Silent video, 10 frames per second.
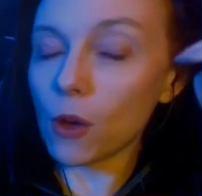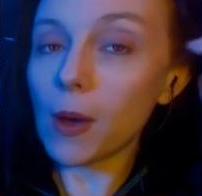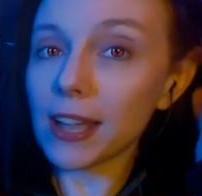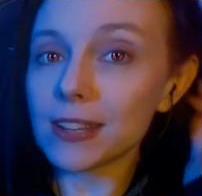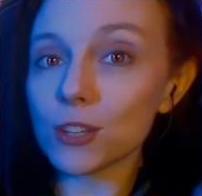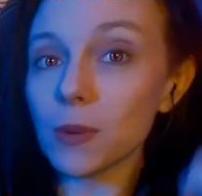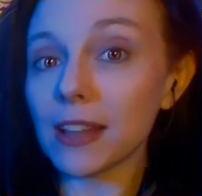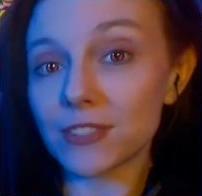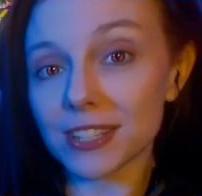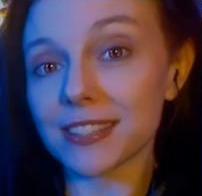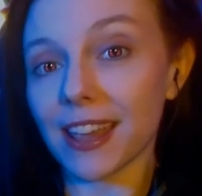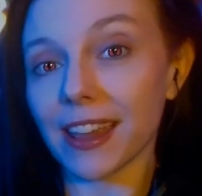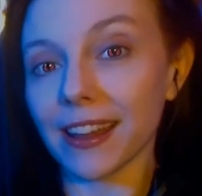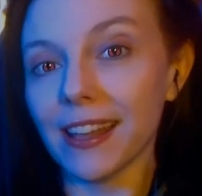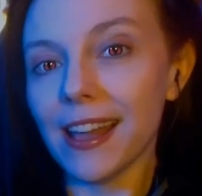I do have to
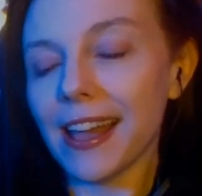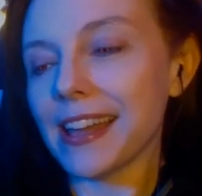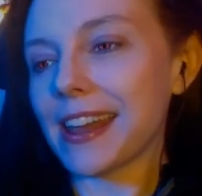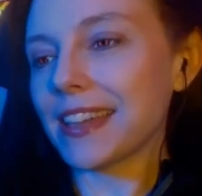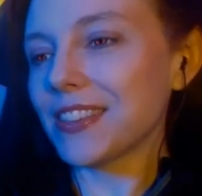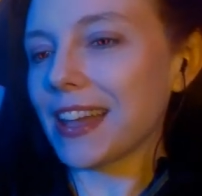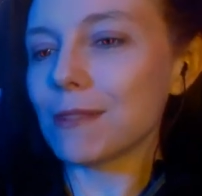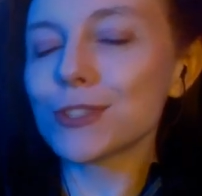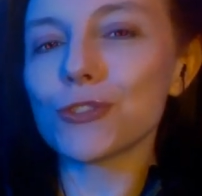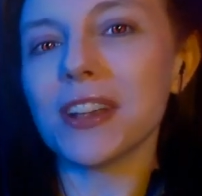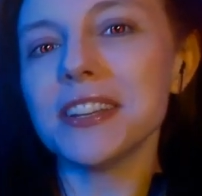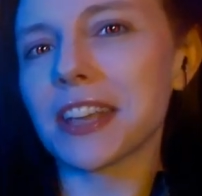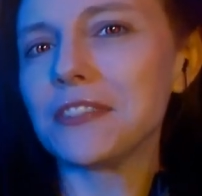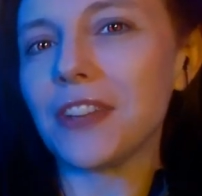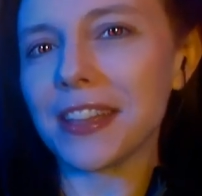say, and I was trying to
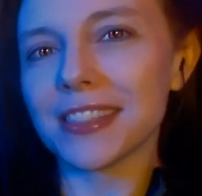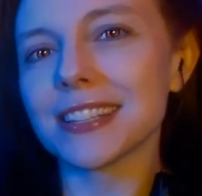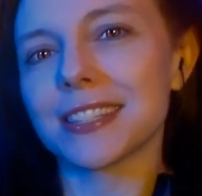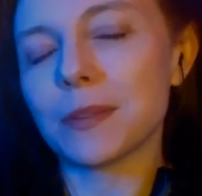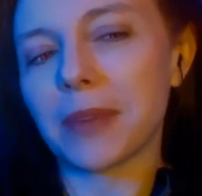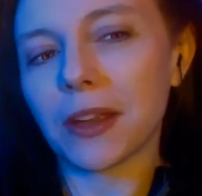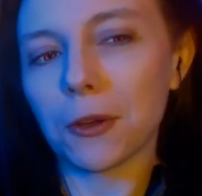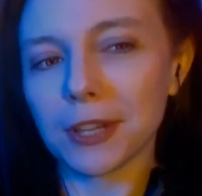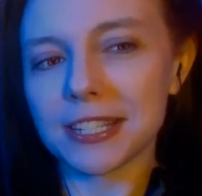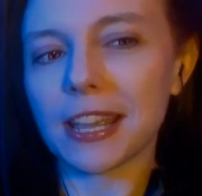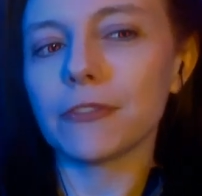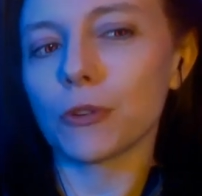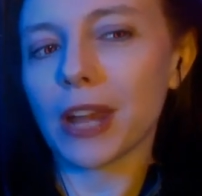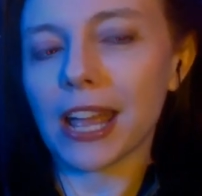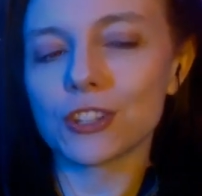convey this in my Holy Diver
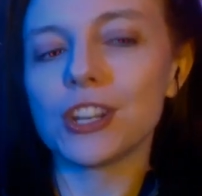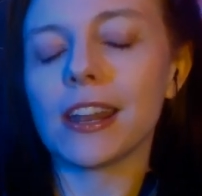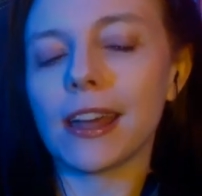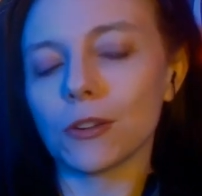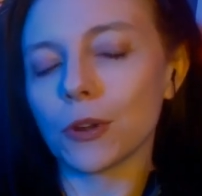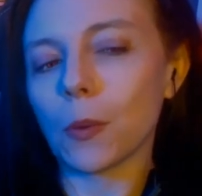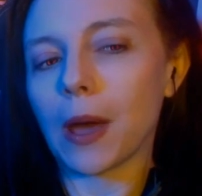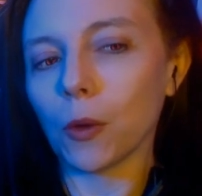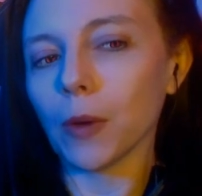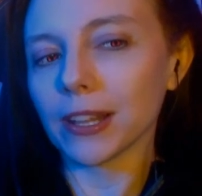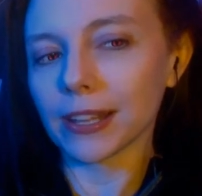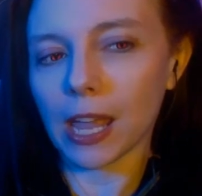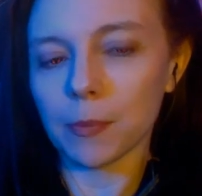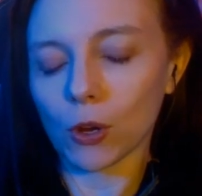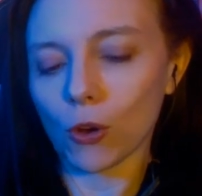reaction, and I don't know how well it
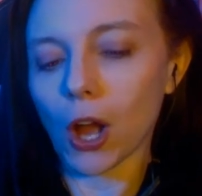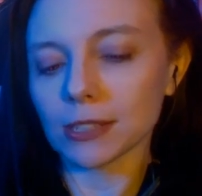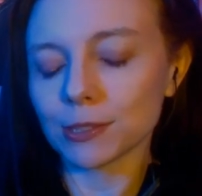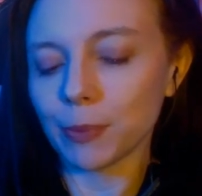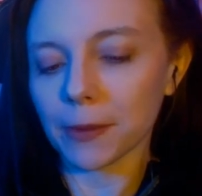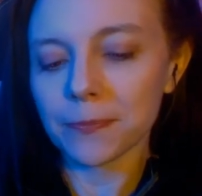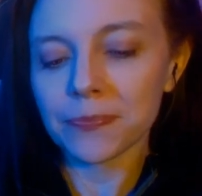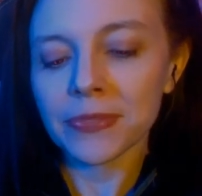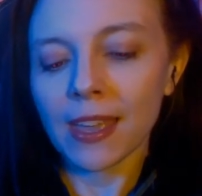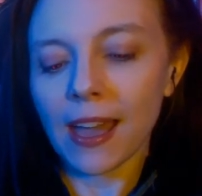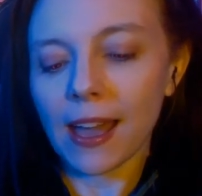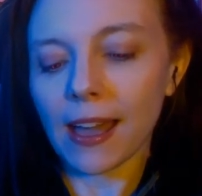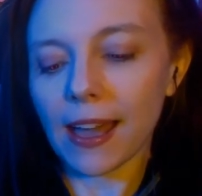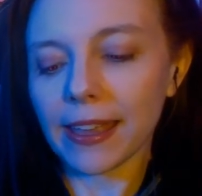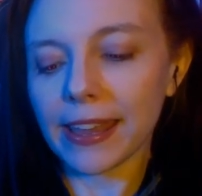came across, but
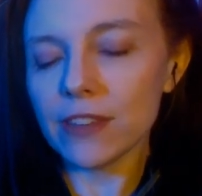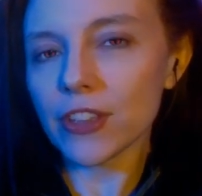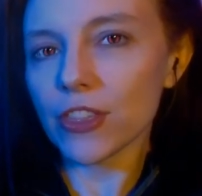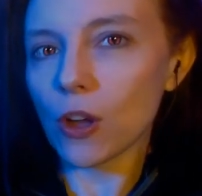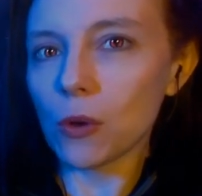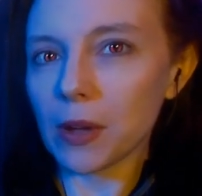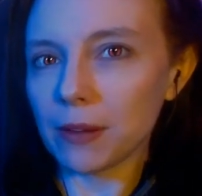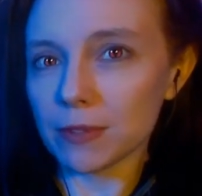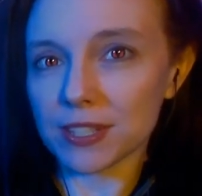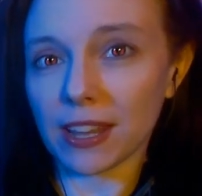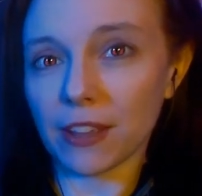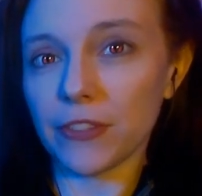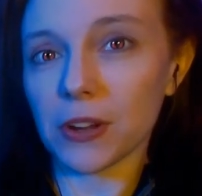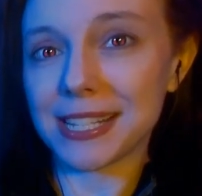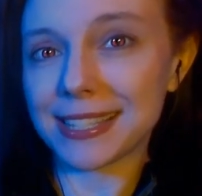even though it was like a
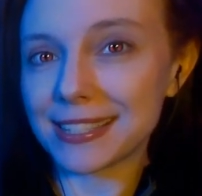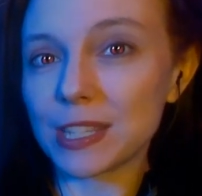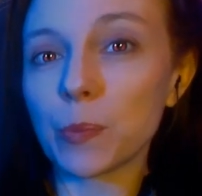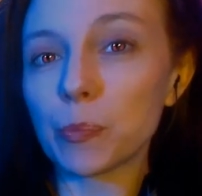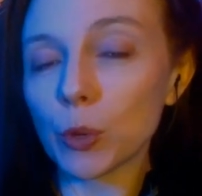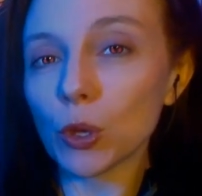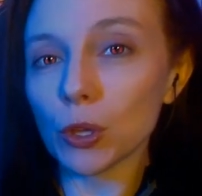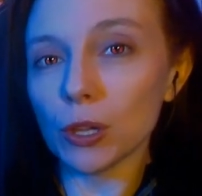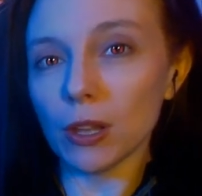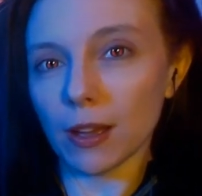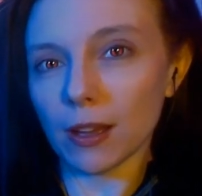very simple